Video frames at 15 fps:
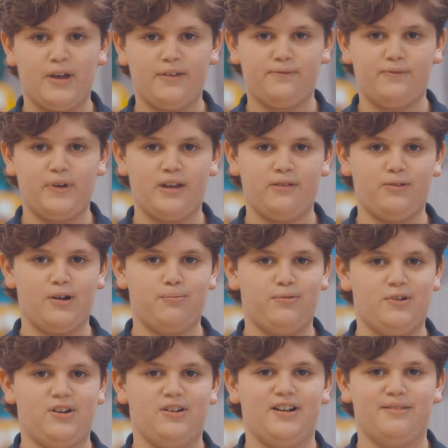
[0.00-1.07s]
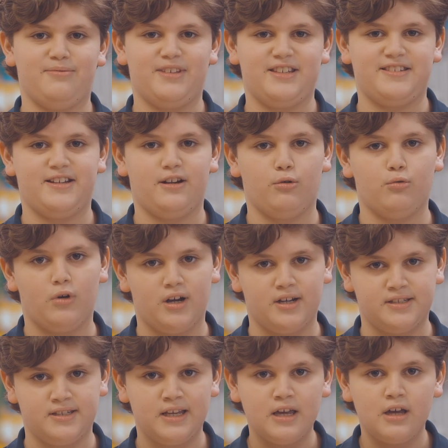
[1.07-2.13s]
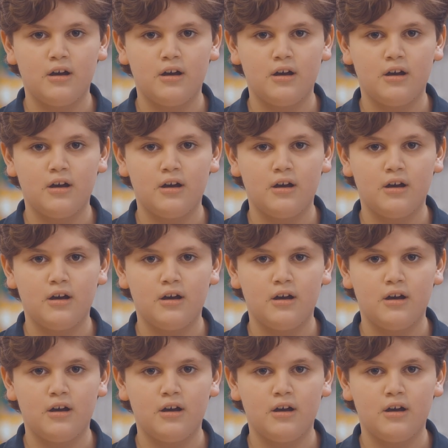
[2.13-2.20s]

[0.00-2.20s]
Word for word: My favorite program this year was